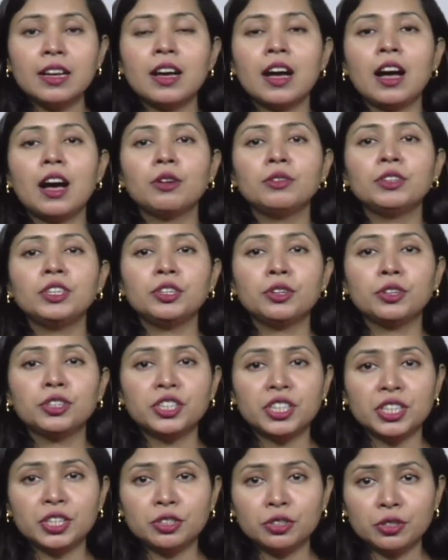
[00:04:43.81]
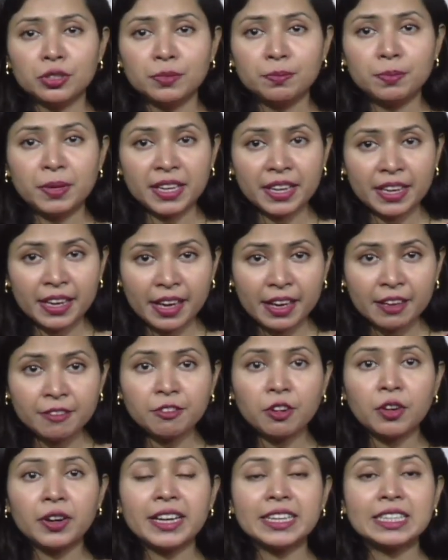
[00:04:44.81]
how he or she should
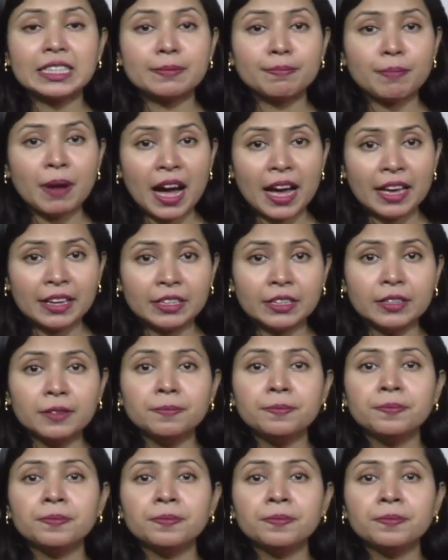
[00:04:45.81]
behave or aspire,